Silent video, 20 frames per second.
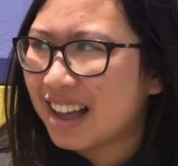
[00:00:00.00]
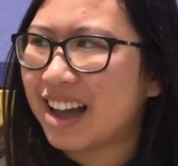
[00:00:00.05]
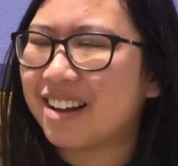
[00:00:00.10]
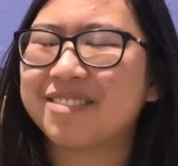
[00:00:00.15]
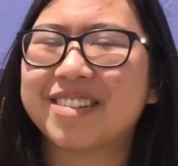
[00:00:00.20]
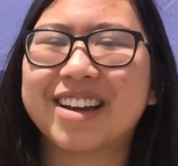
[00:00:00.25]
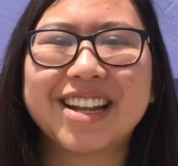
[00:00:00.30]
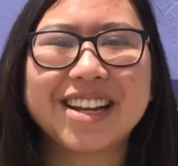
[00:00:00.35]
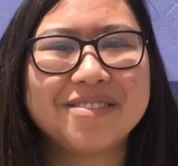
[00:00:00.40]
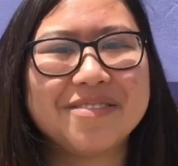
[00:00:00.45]

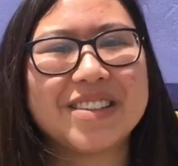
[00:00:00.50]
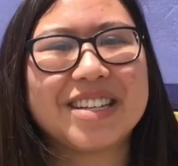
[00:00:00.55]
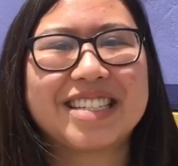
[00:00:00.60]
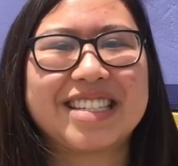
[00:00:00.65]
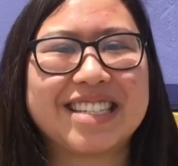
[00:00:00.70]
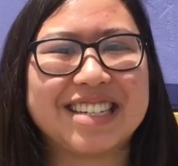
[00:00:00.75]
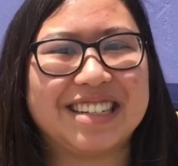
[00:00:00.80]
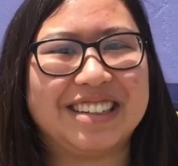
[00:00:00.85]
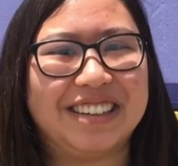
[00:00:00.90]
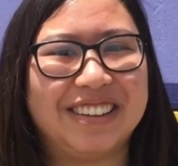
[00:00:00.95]
I'm gonna
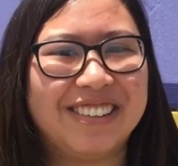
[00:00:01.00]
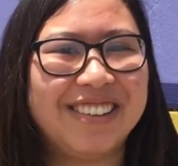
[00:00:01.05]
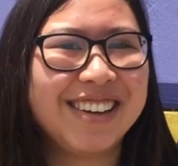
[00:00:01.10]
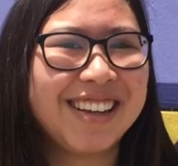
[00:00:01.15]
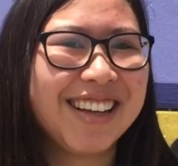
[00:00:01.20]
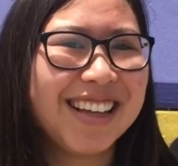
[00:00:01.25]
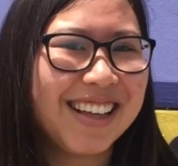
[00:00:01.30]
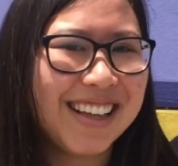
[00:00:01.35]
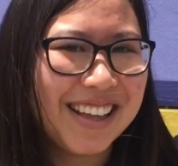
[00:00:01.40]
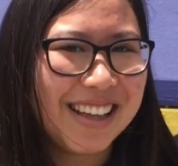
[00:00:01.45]
miss you
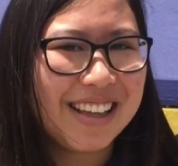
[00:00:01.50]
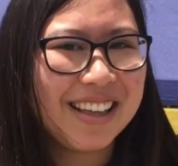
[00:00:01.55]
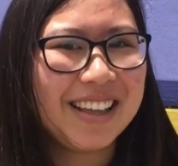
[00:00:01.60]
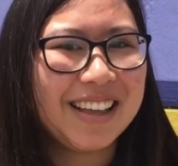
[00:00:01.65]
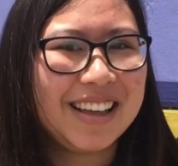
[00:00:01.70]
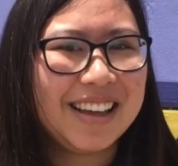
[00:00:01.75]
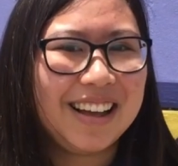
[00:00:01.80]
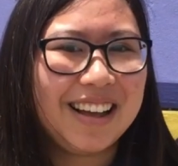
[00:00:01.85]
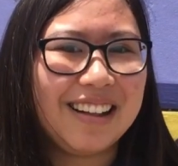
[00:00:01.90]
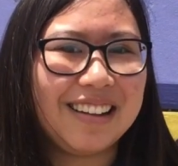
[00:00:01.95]

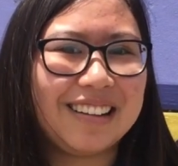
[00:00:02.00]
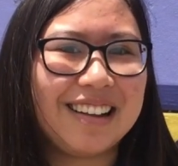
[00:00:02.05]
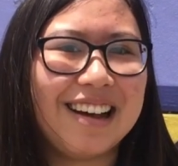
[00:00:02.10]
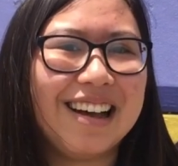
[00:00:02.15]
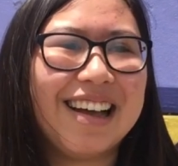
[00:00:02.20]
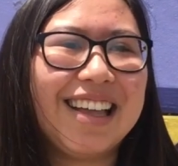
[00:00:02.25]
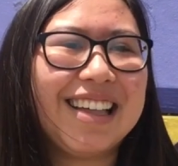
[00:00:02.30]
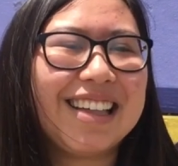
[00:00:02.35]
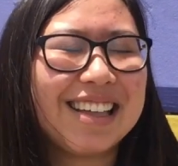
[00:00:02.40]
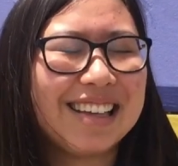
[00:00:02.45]
a
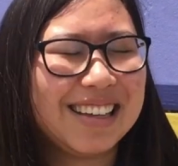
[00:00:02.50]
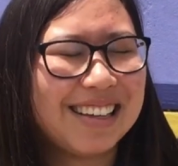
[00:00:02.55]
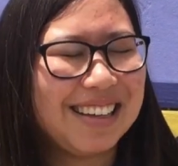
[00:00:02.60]
lot.